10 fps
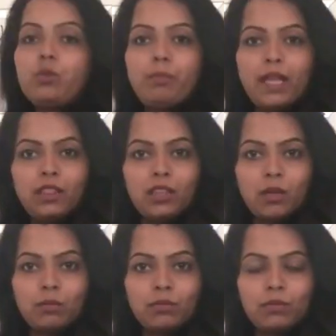to
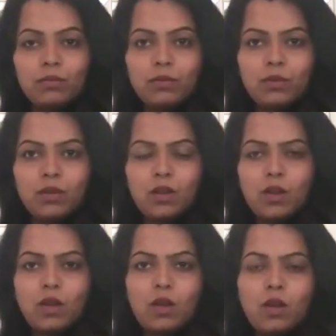Bentham,
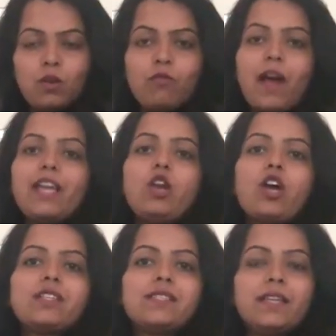why
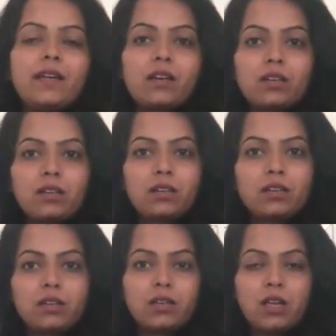law is there?
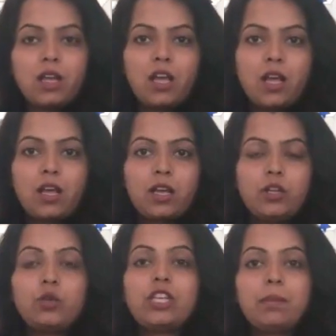
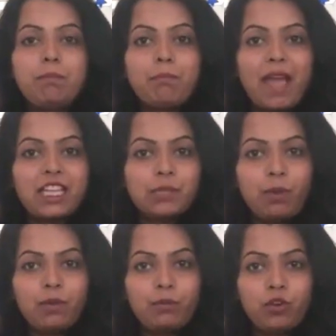To keep
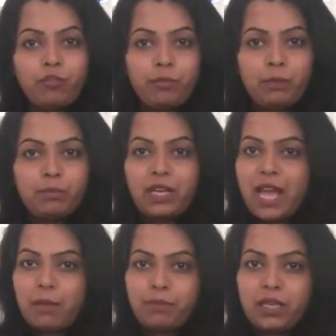maximum number of people
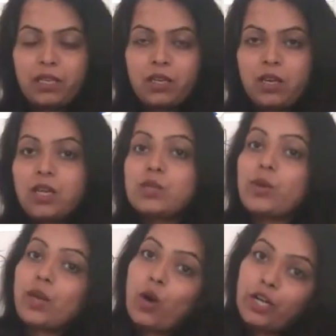happy. So
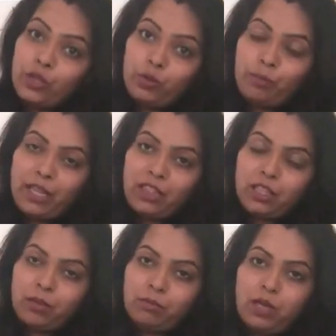according to
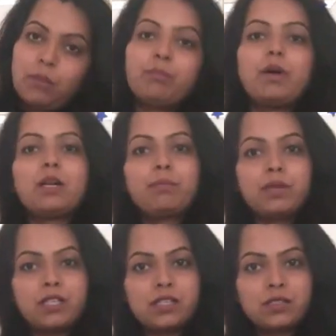Bentham,
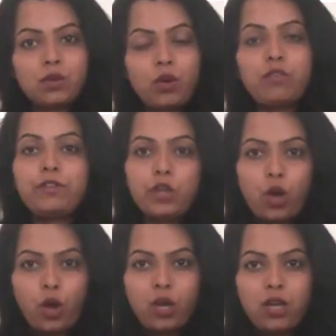purpose of
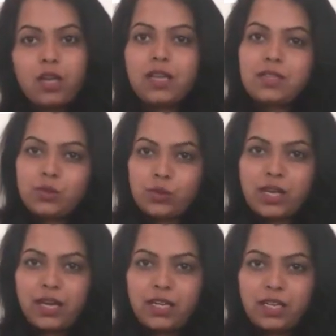law in
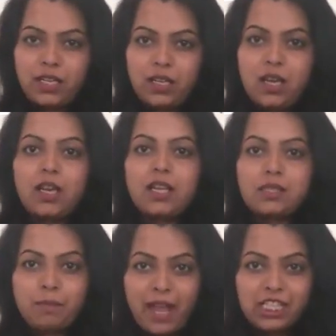society is
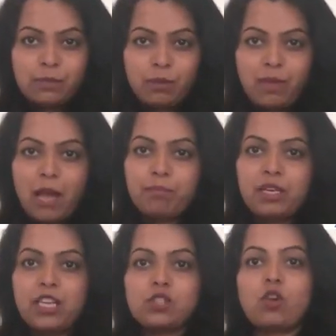maximum
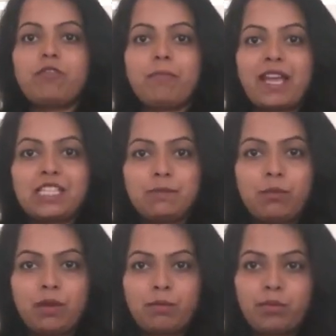happiness of
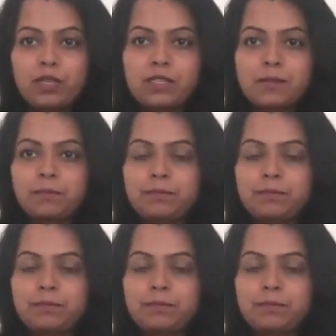maximum numbers.